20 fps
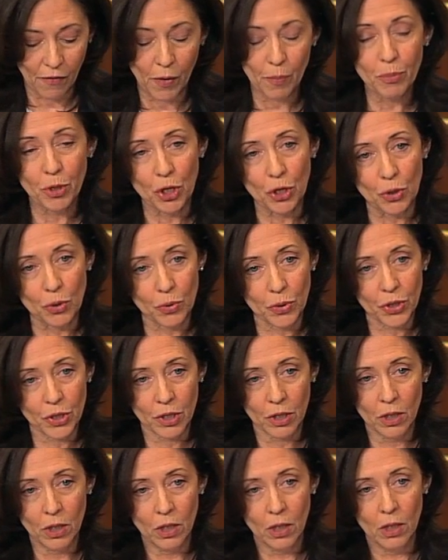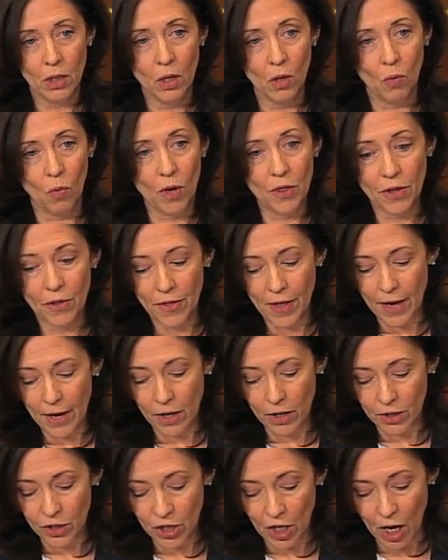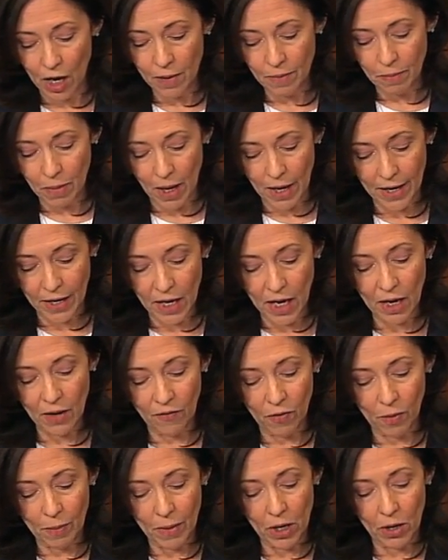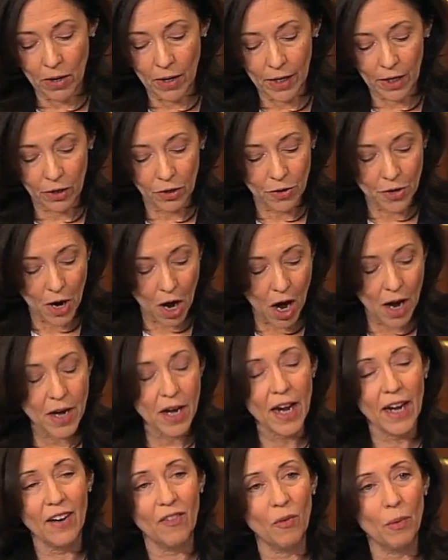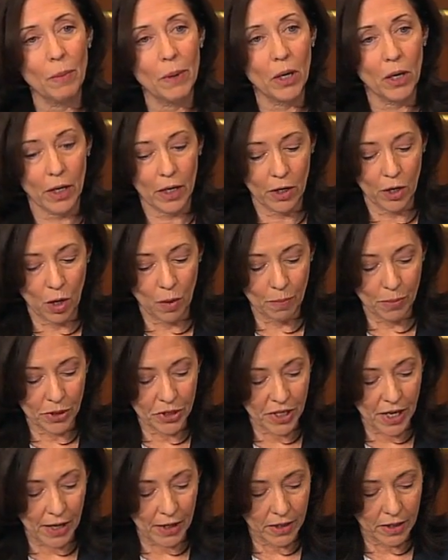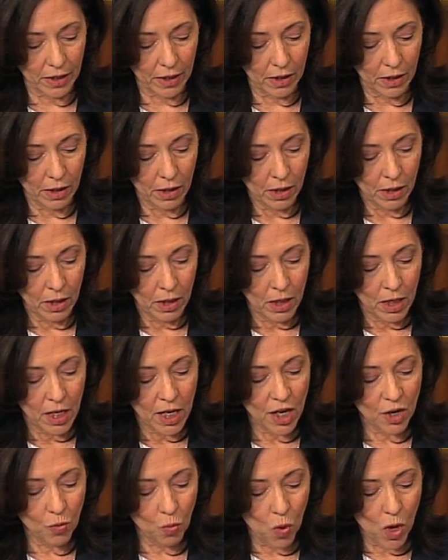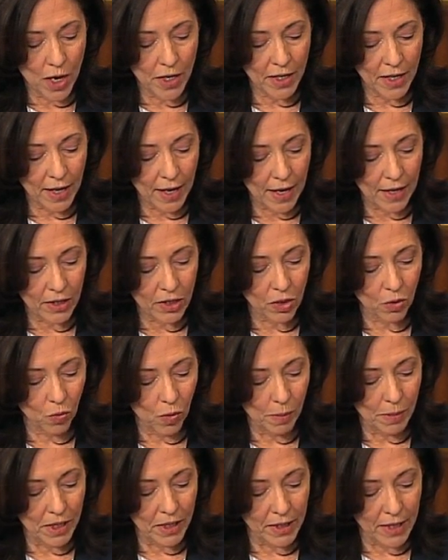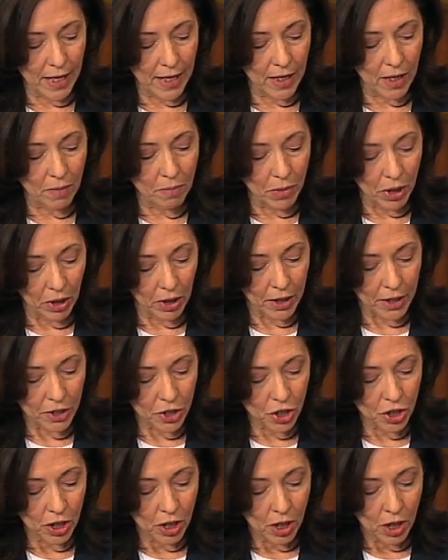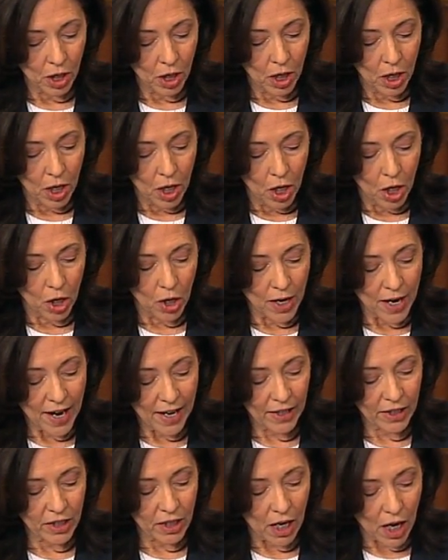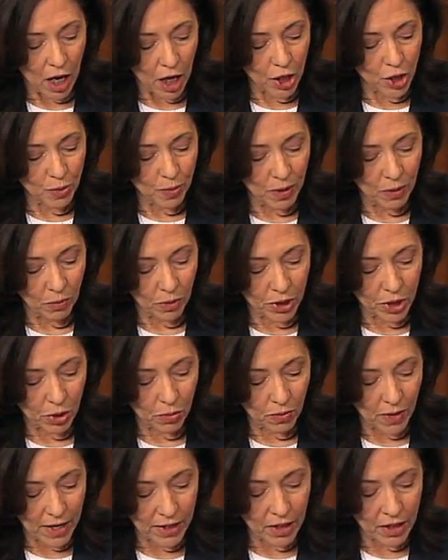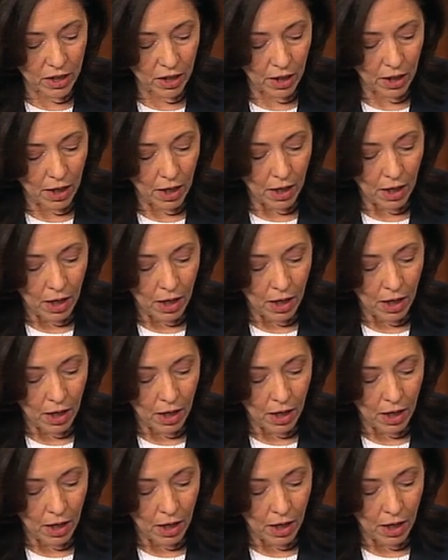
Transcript: abuse, whether they are done by a Native American or non-Native American, are protected. In one case, a woman, Dana Millich, her ex-husband was arrested